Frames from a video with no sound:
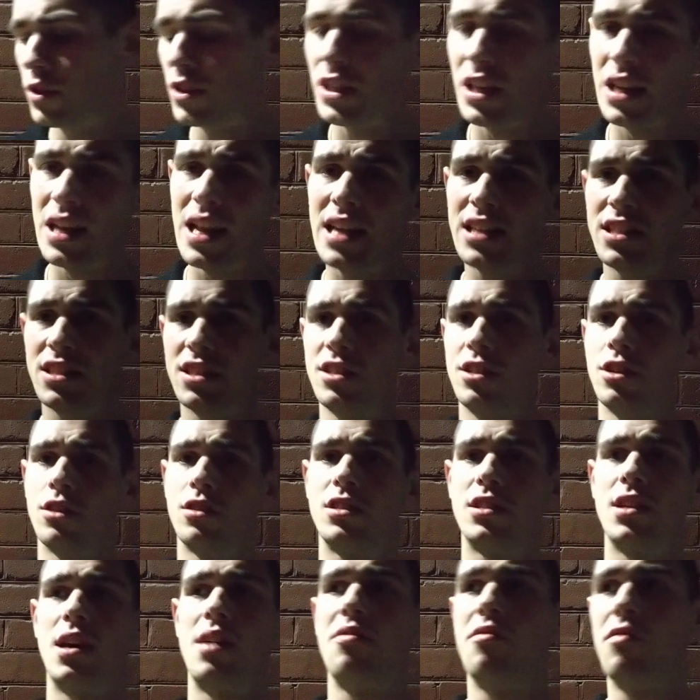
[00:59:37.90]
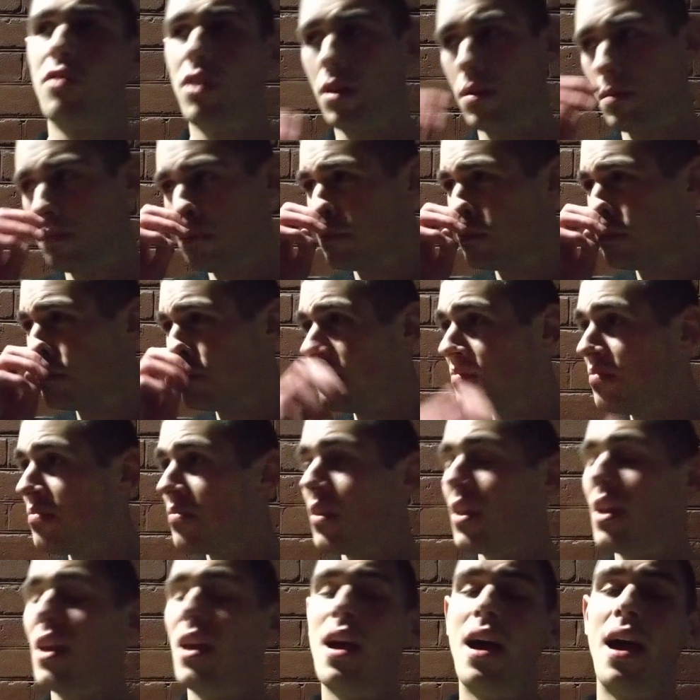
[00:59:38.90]
which lessened your suffering.
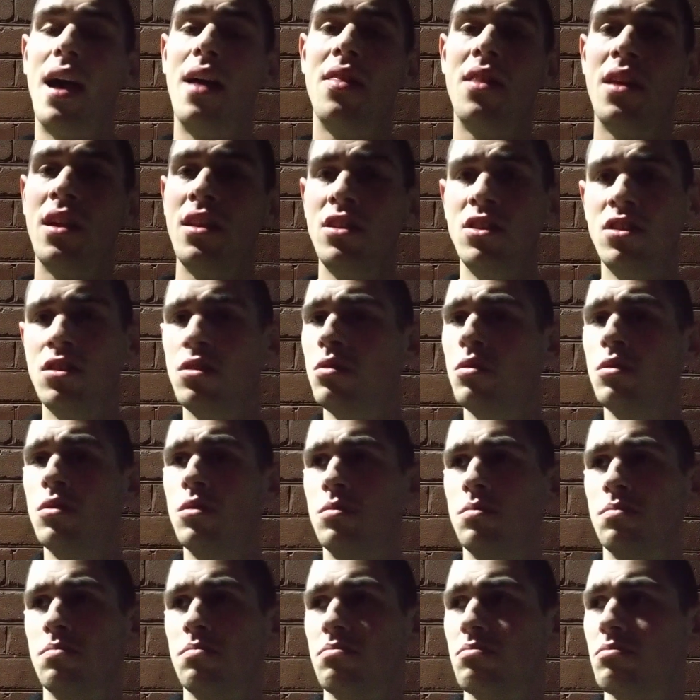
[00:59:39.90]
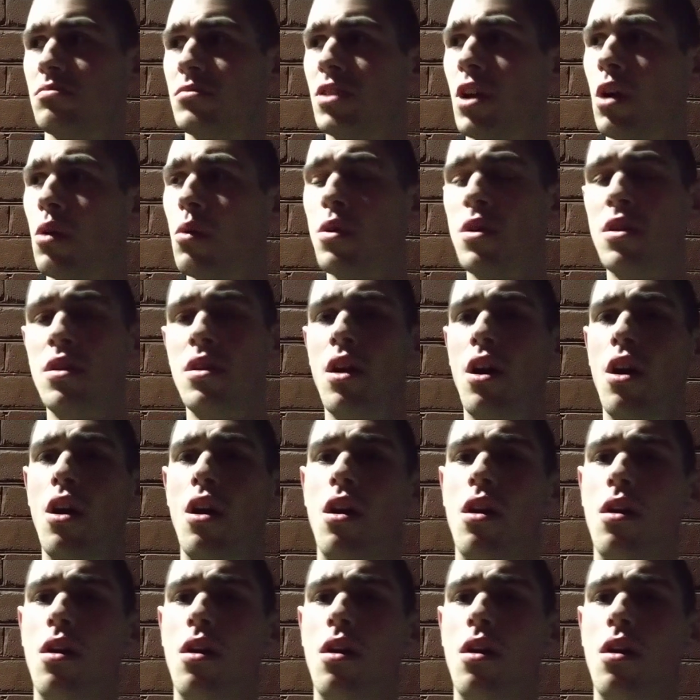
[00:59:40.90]
And then you go and